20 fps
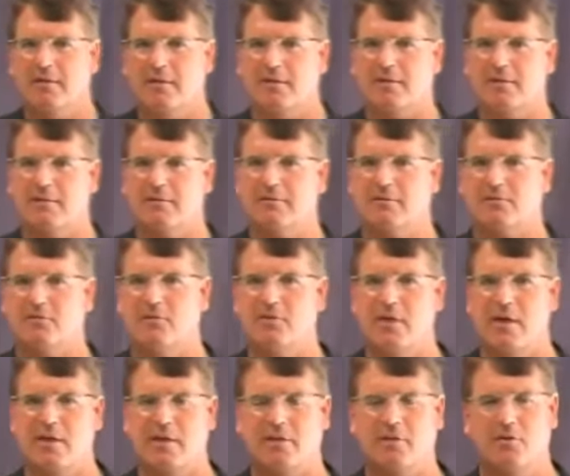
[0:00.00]
to
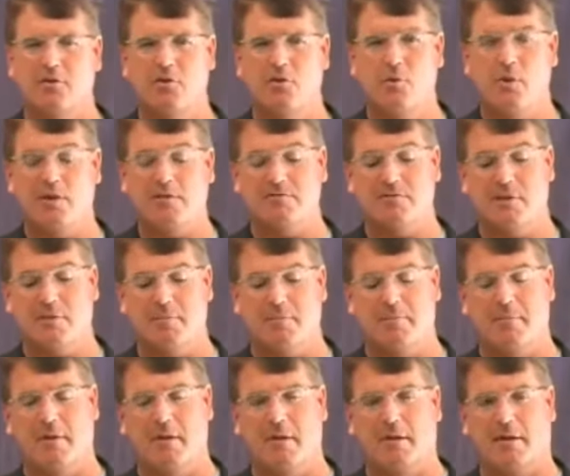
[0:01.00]
do that. And who ends
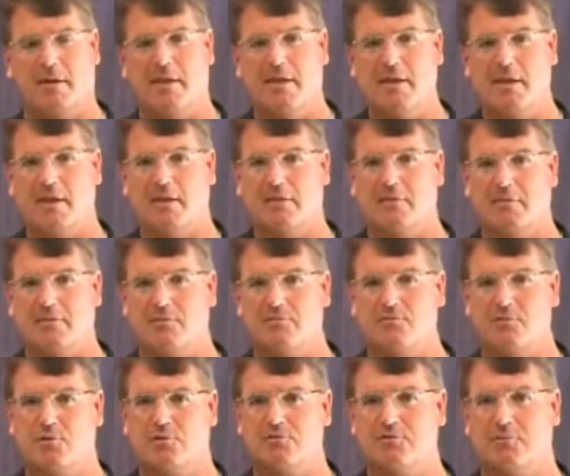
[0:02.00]
up getting the
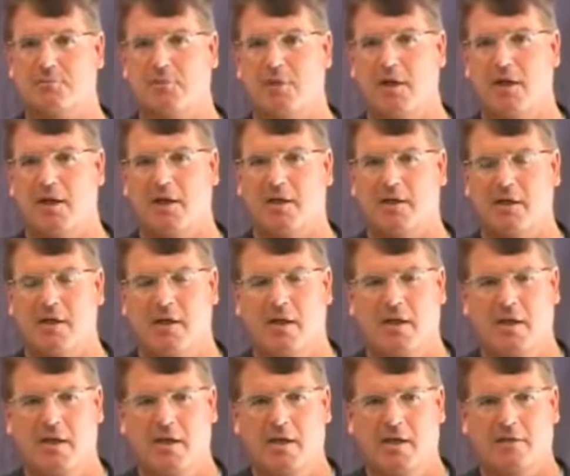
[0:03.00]
short supply
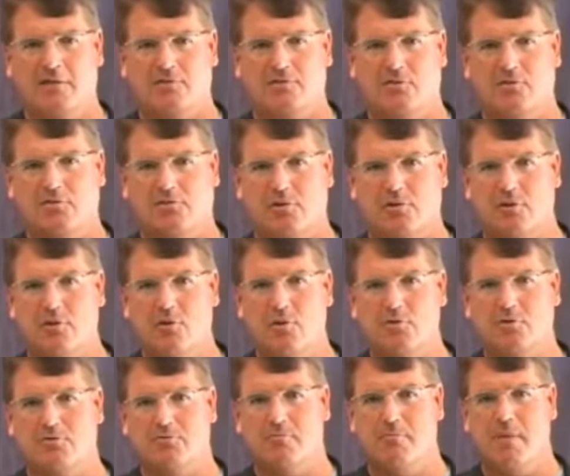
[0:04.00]
is usually
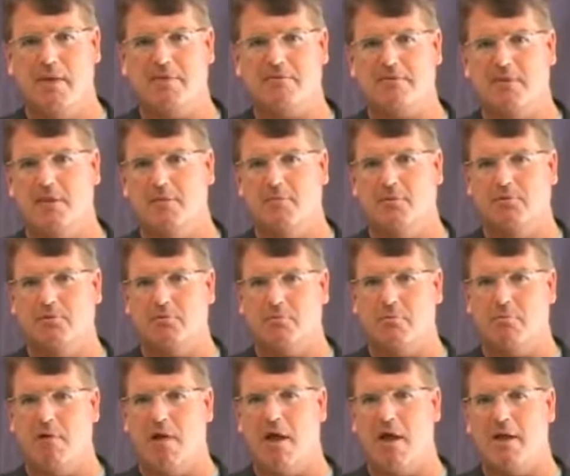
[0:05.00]
who is best able to
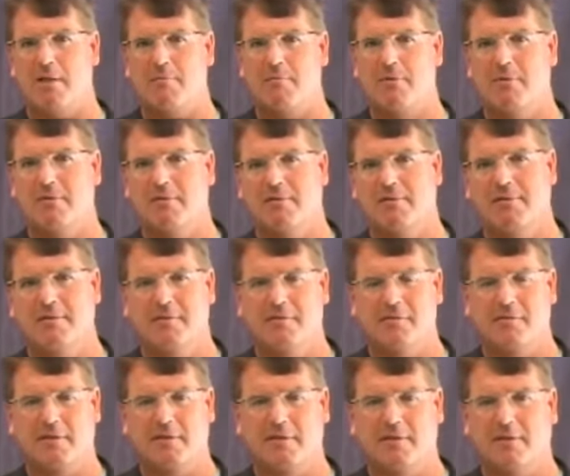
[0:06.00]
bribe
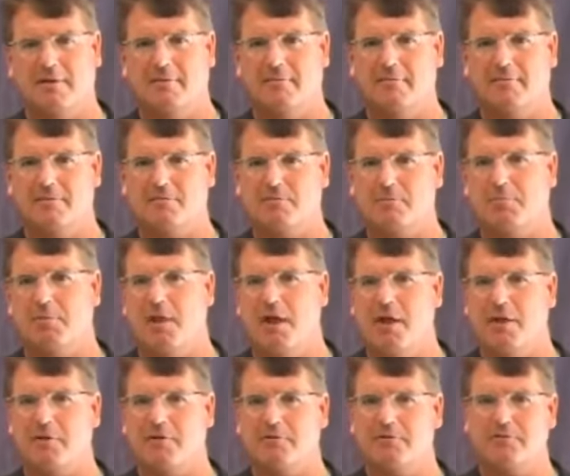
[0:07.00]
the
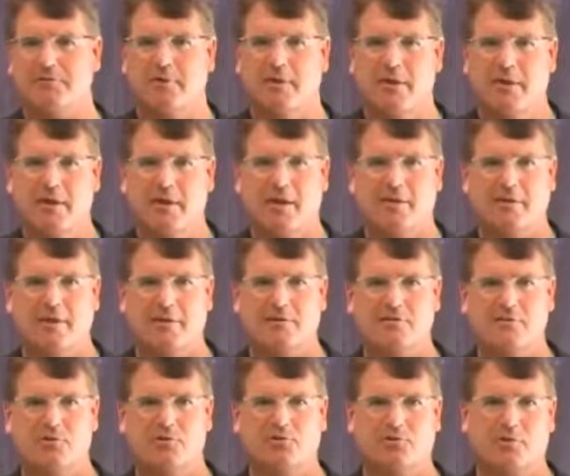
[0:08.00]
suppliers, and
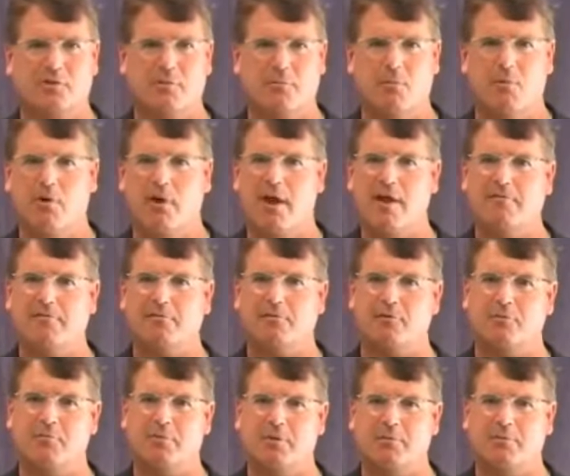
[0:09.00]
that's usually the more
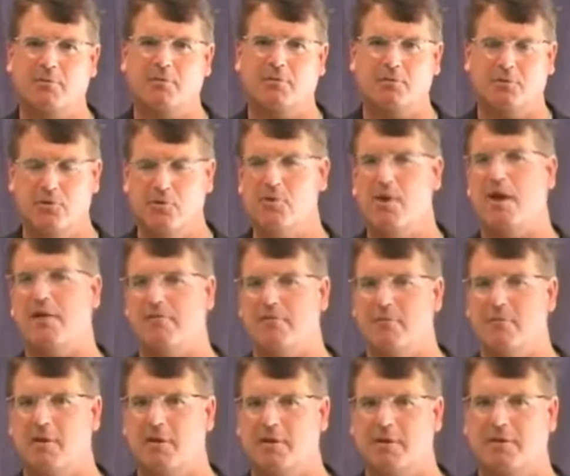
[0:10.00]
affluent people who do
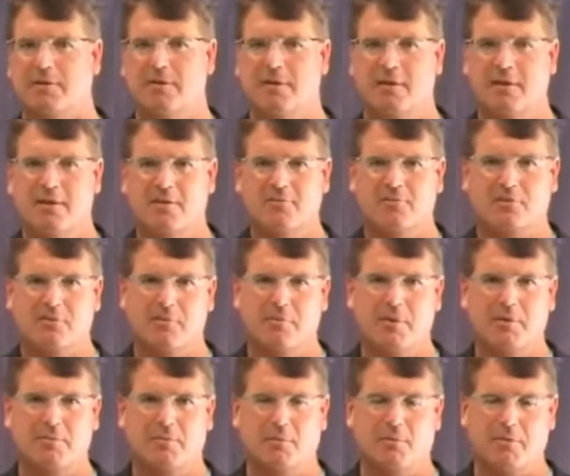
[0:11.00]
have the money. So the
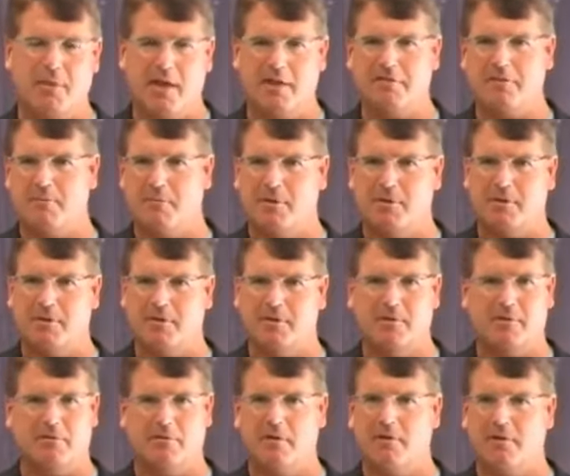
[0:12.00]
people without the money,
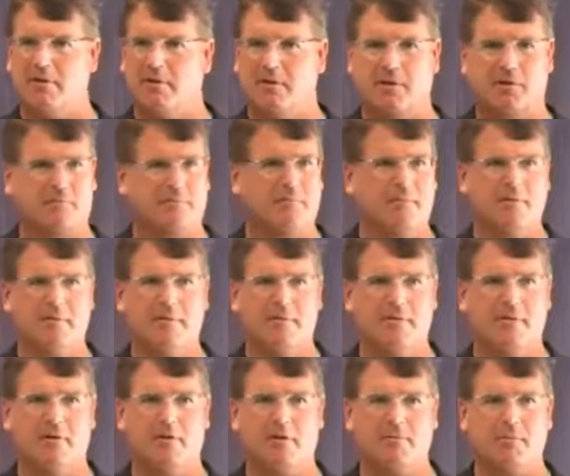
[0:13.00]
they're going
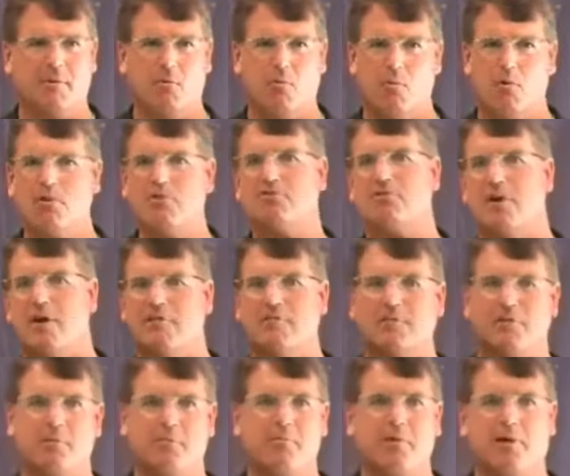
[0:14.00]
to be worse off
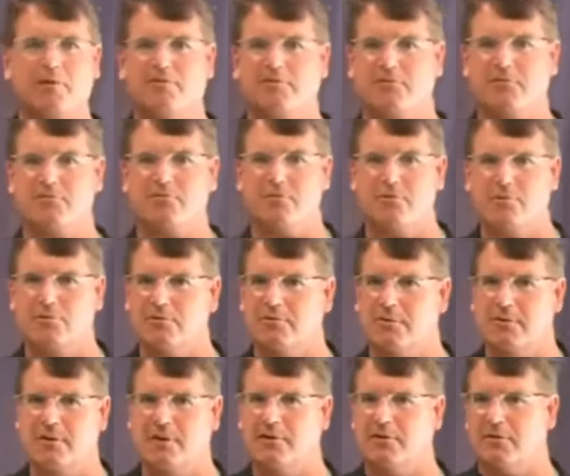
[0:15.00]
under price controls
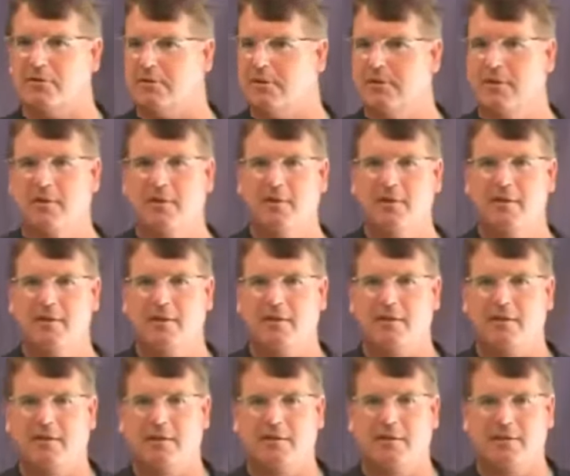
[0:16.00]
than under
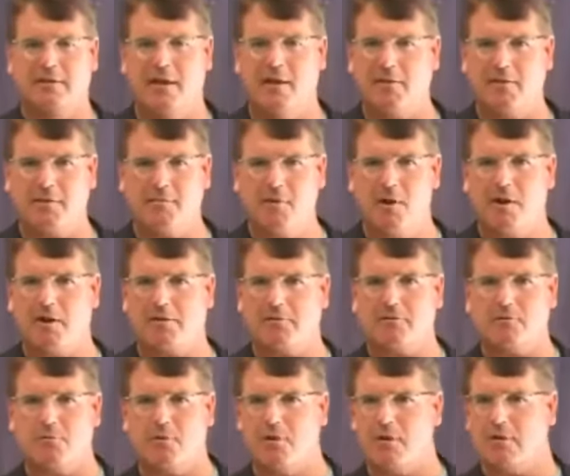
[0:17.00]
allowing the
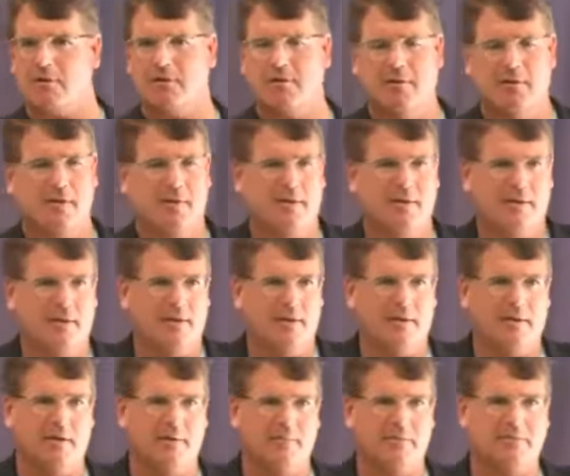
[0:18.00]
market to work.
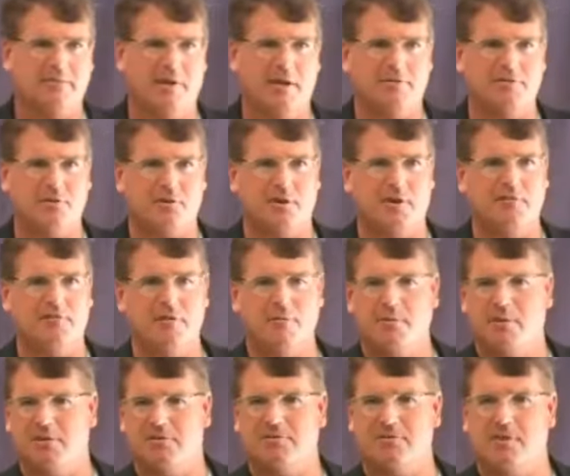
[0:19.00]
Besides, it'll give
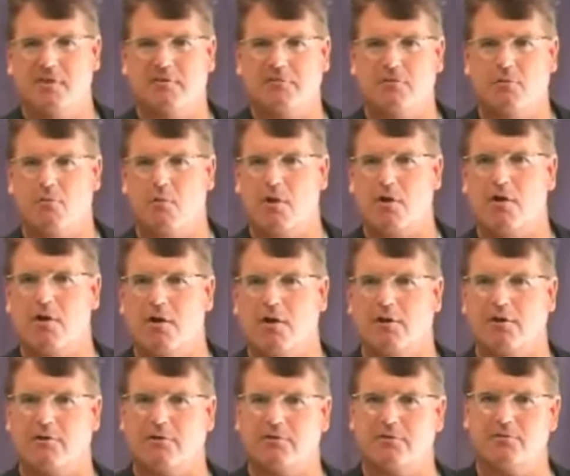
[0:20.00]
them an incentive to work
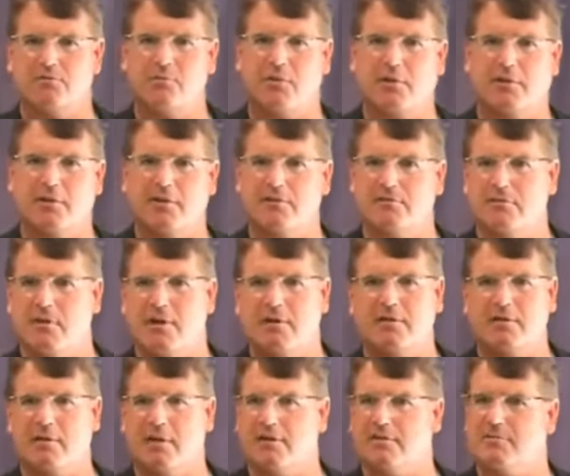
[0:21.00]
harder and drink less
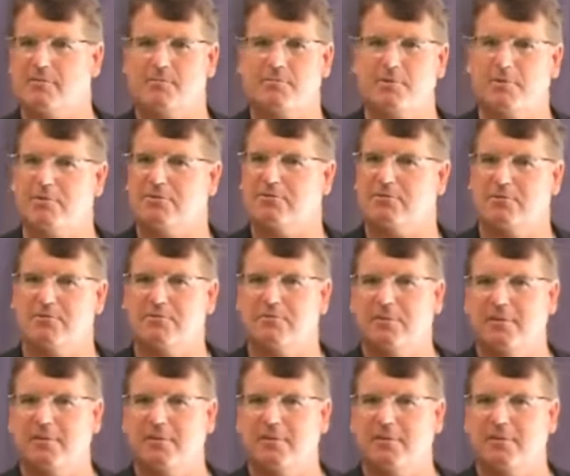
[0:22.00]
vodka, I suppose,